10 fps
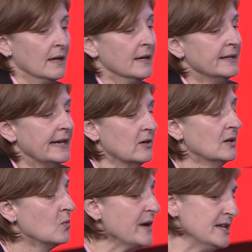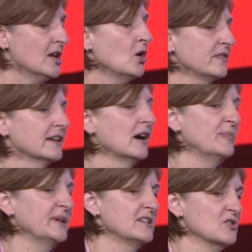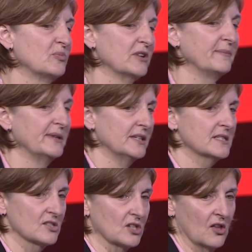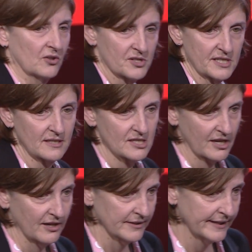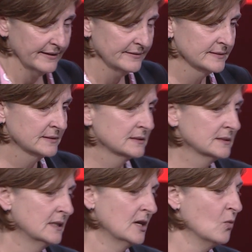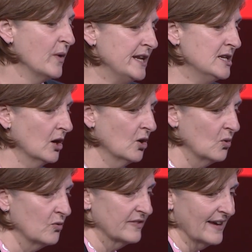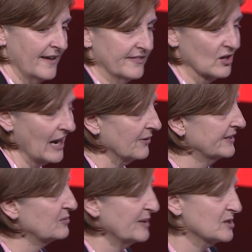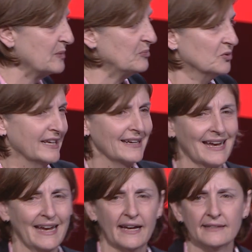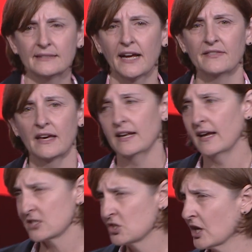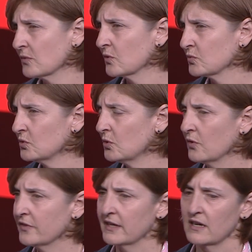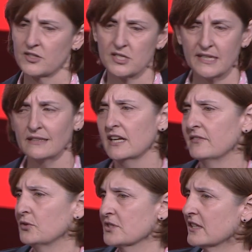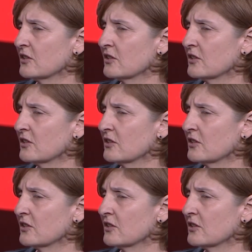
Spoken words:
Now, we know that companies are putting millions of dollars into security. We know that they're hiring the best people they can, and that as a general rule, their C-levels and their